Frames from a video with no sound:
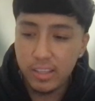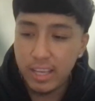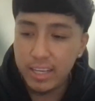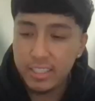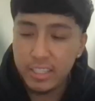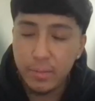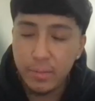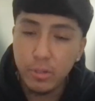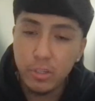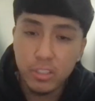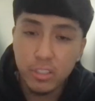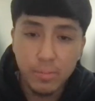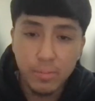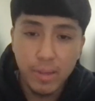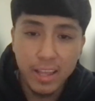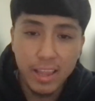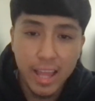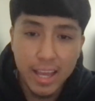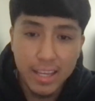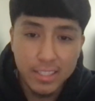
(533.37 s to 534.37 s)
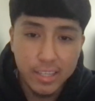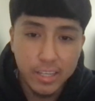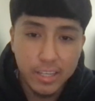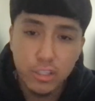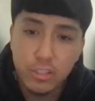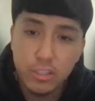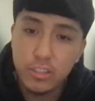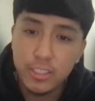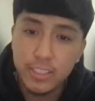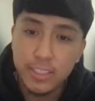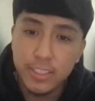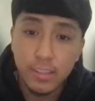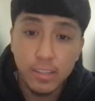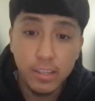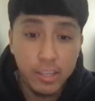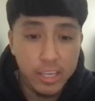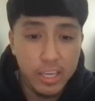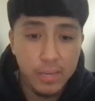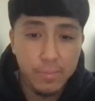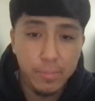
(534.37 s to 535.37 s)
similar to my last answer,
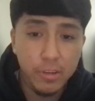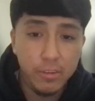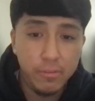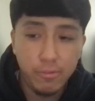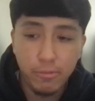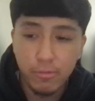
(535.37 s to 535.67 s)
keeping